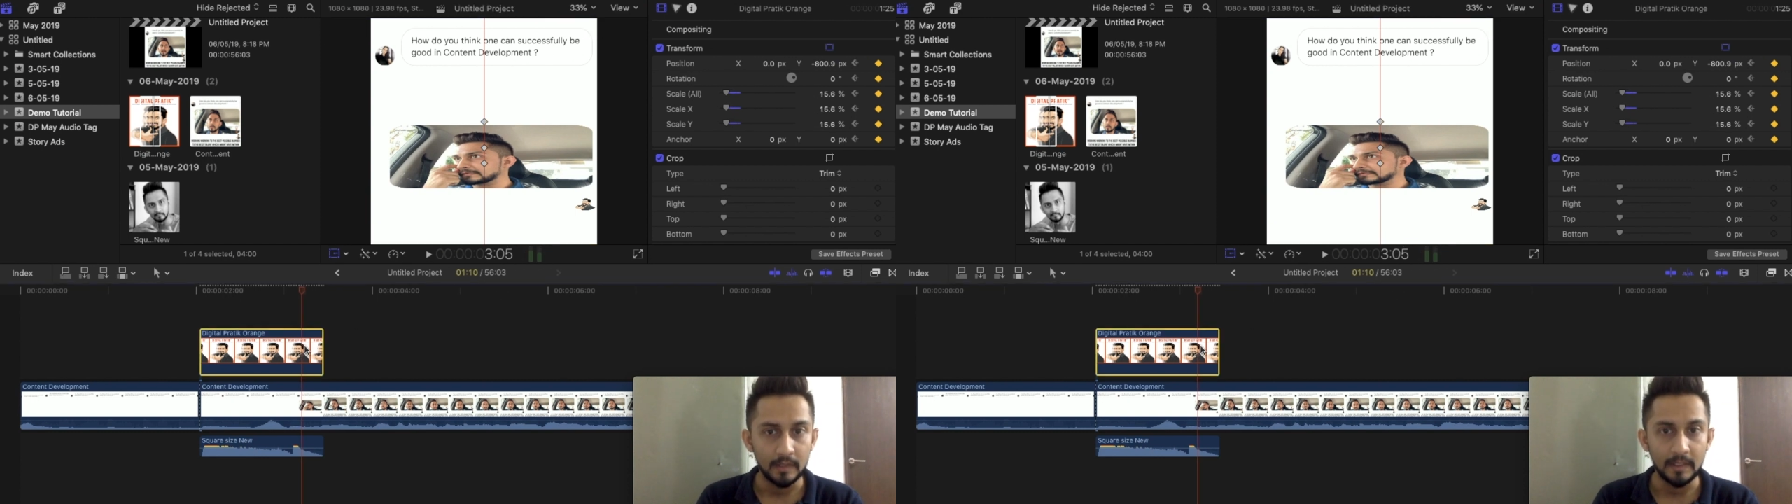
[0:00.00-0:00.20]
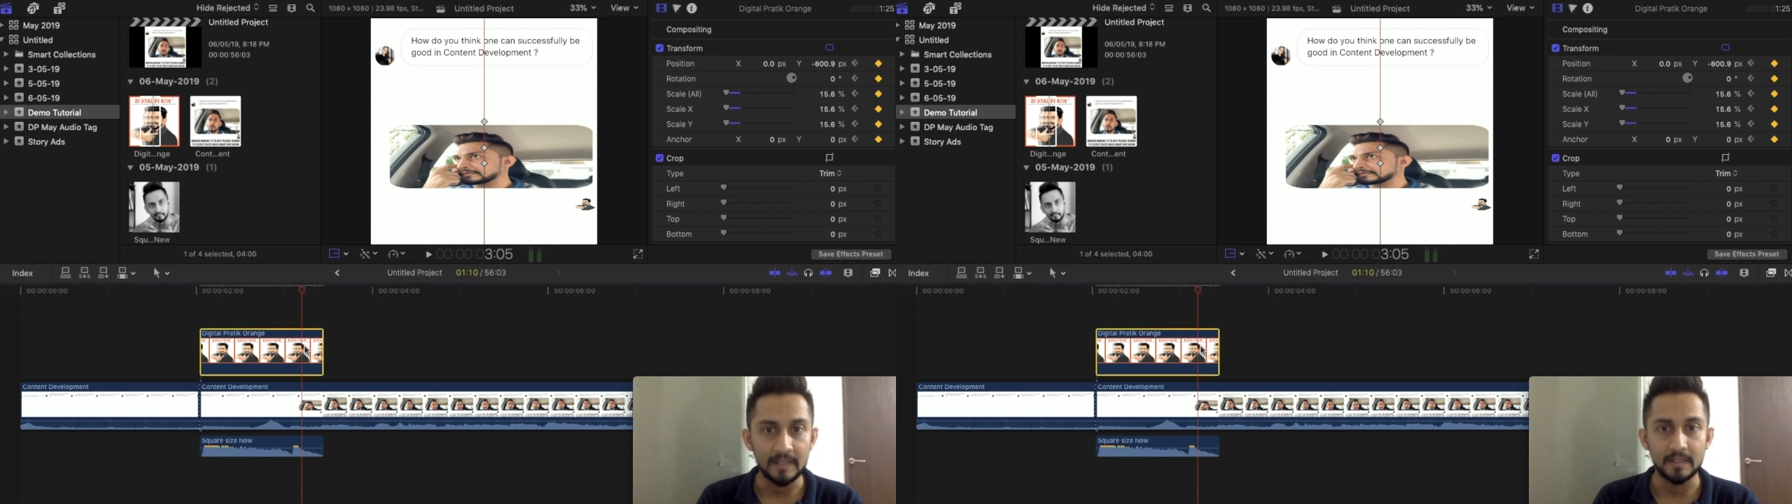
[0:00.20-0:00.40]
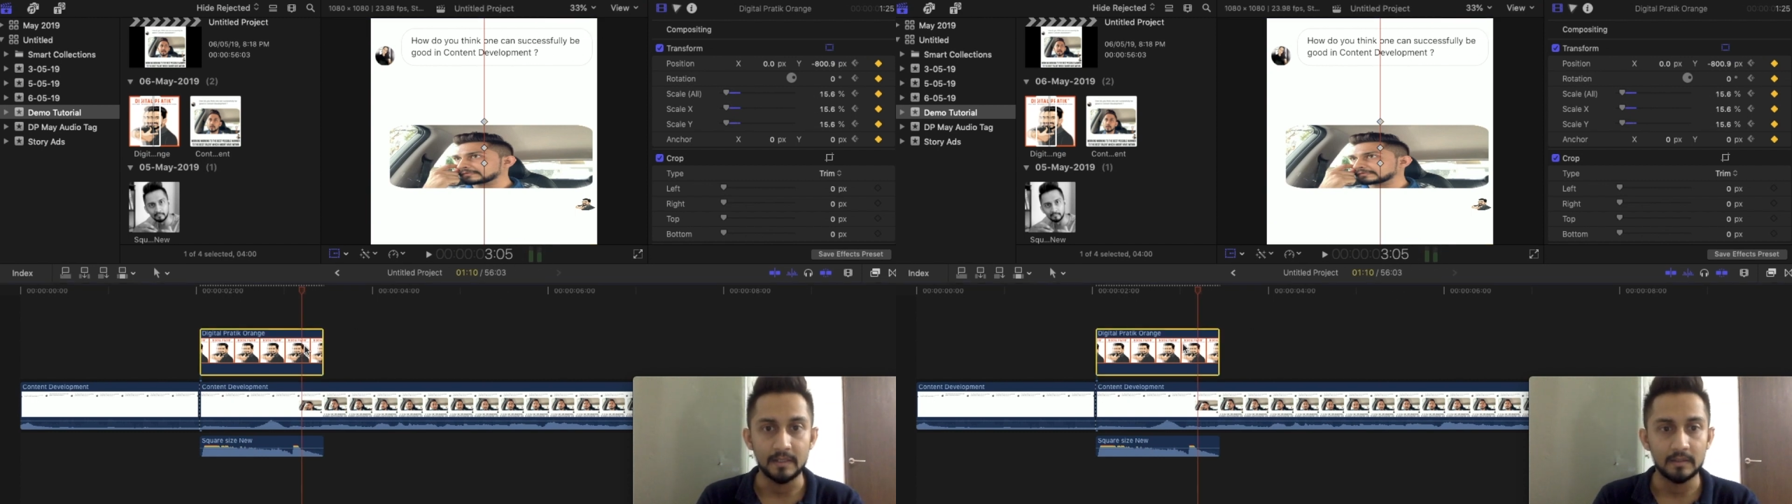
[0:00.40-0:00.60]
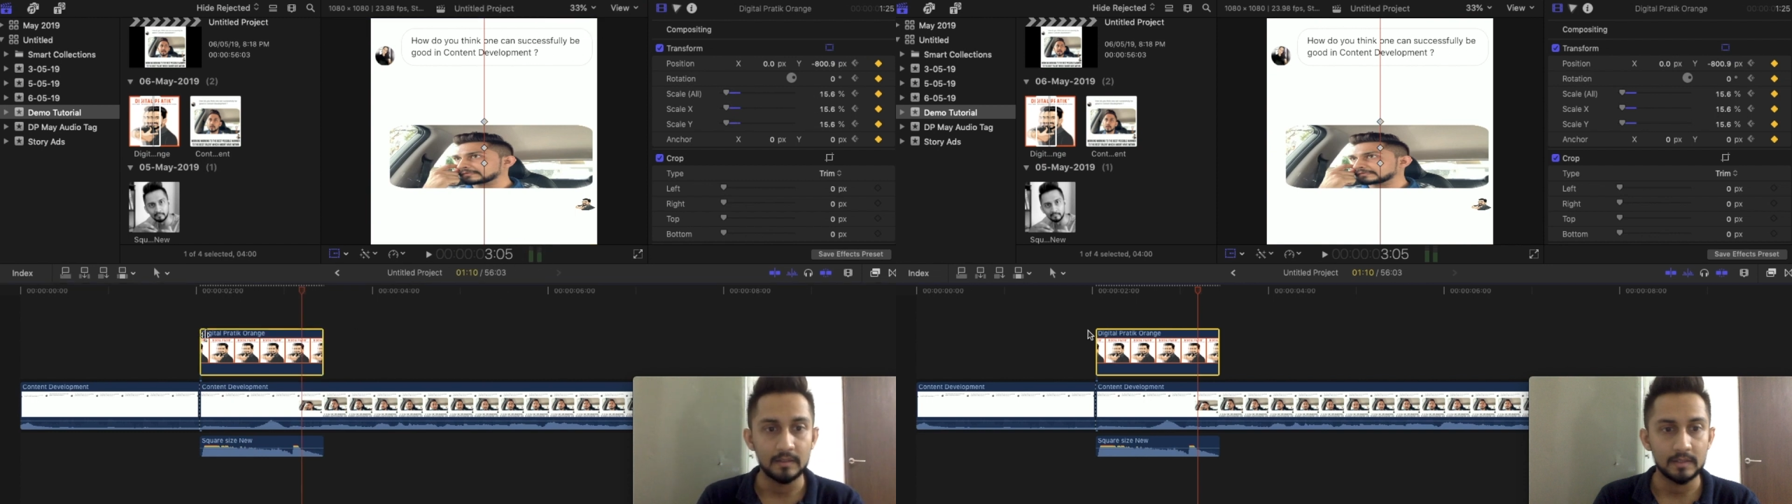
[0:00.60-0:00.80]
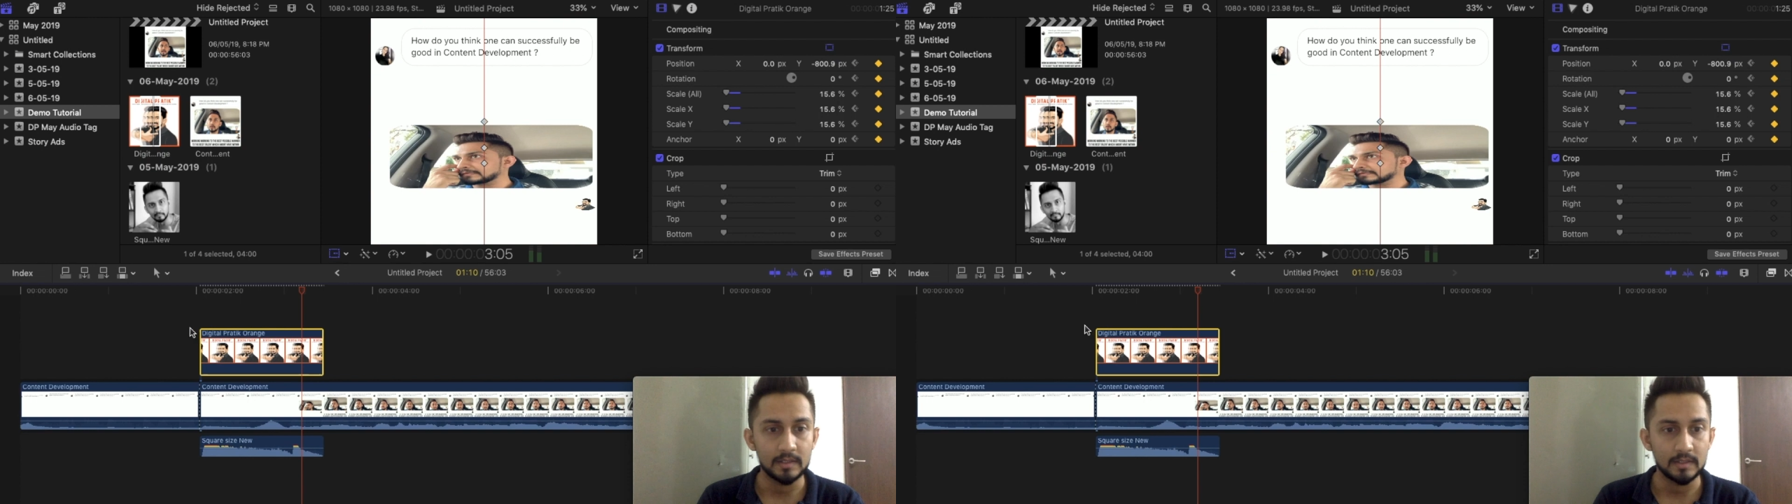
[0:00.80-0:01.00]
And that's it.
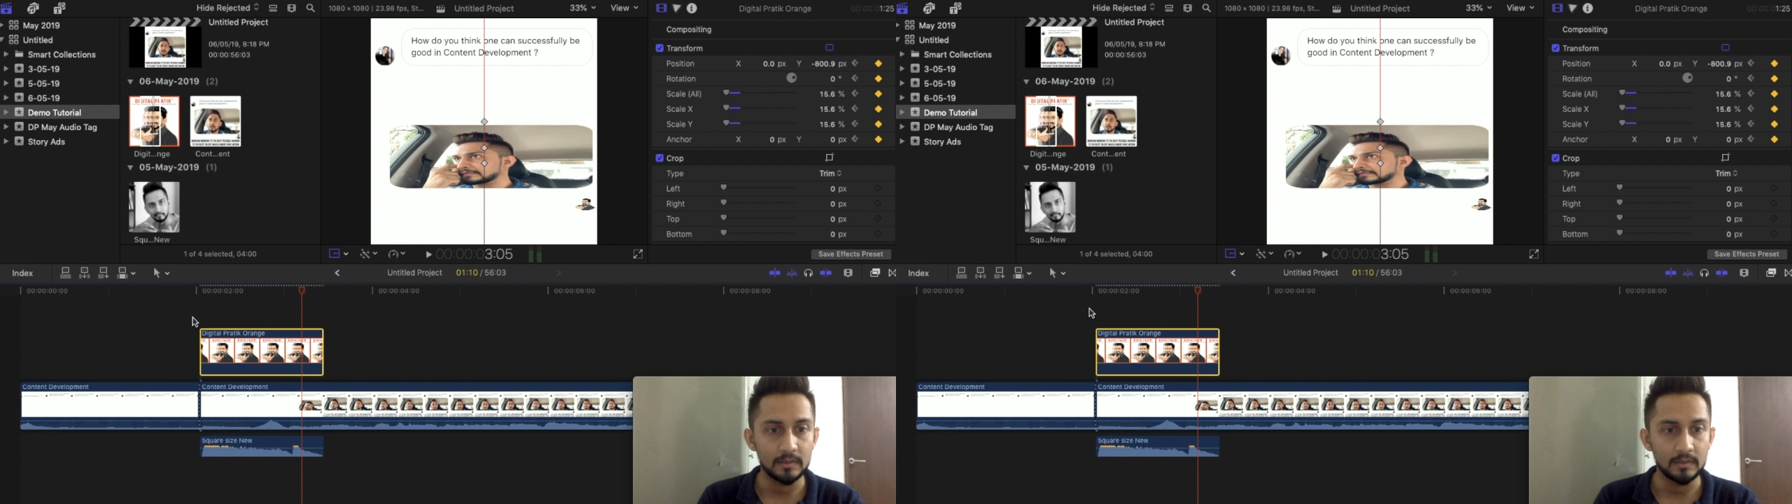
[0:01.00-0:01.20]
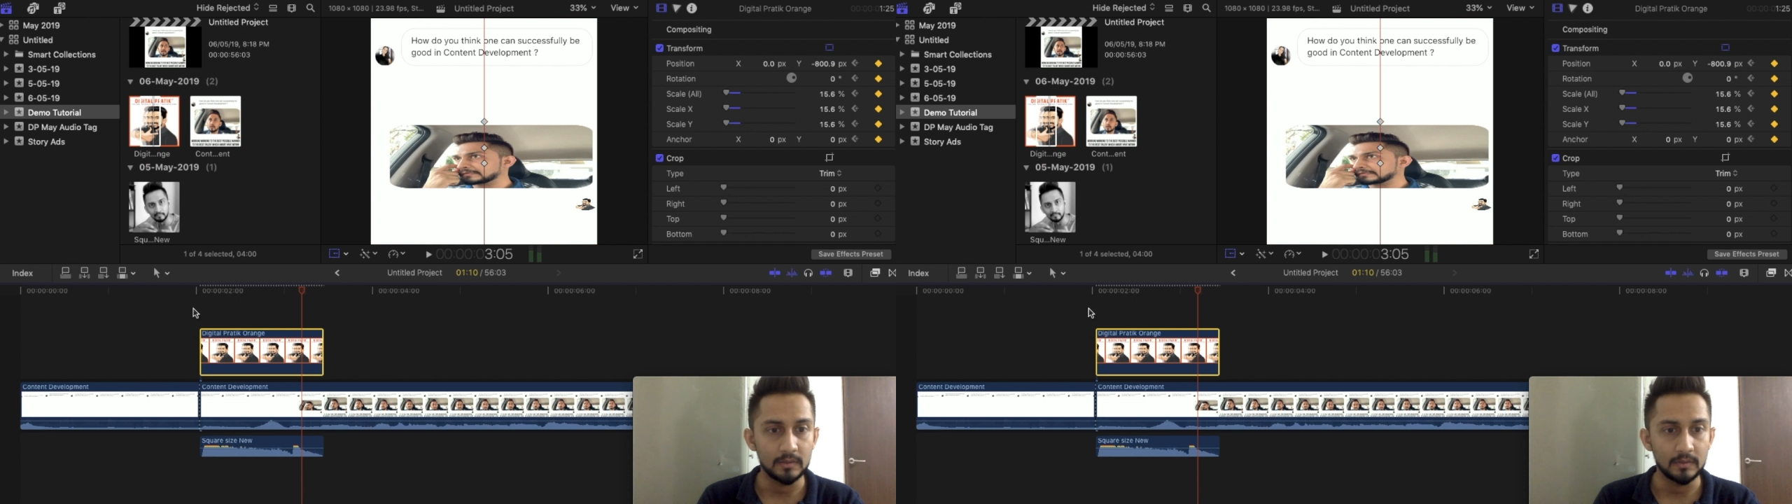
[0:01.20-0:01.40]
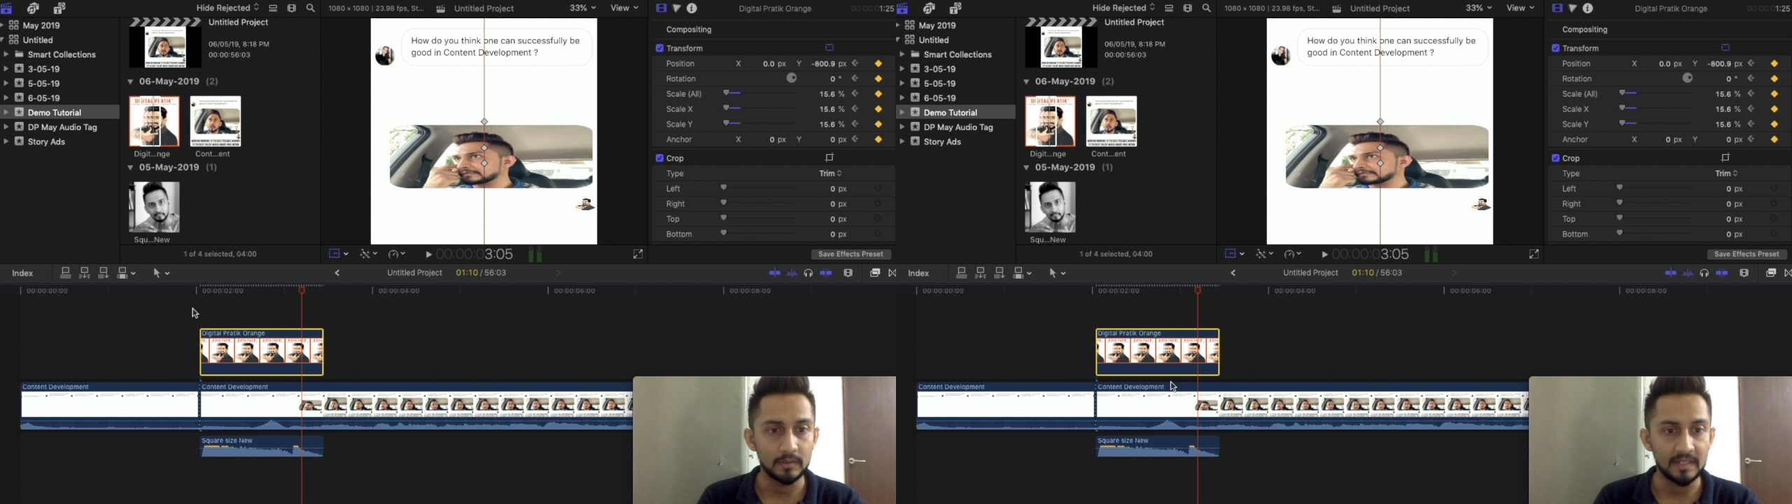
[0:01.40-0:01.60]
So